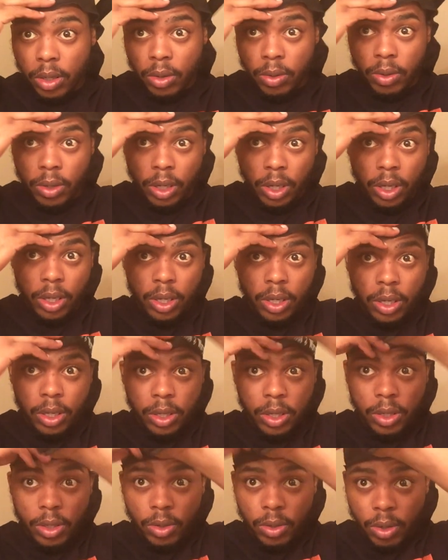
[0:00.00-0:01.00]
Okay,
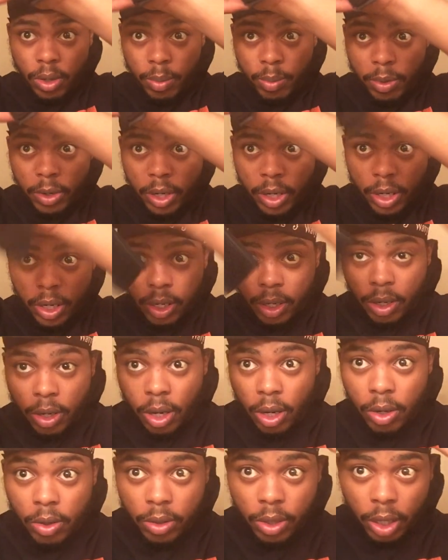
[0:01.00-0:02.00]
so I bring it
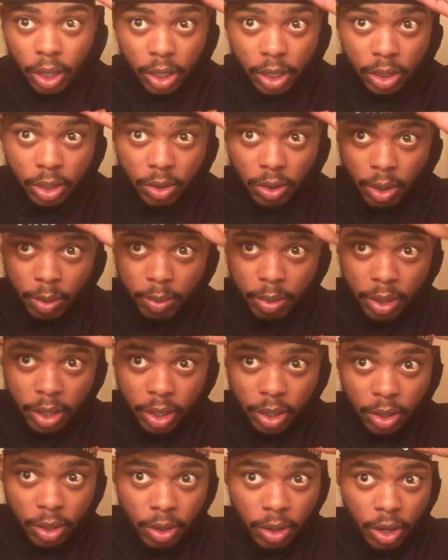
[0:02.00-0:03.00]
across. Okay, so I bring
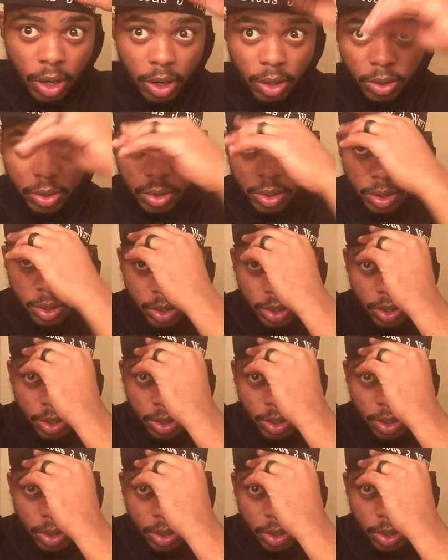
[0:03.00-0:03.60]
it across.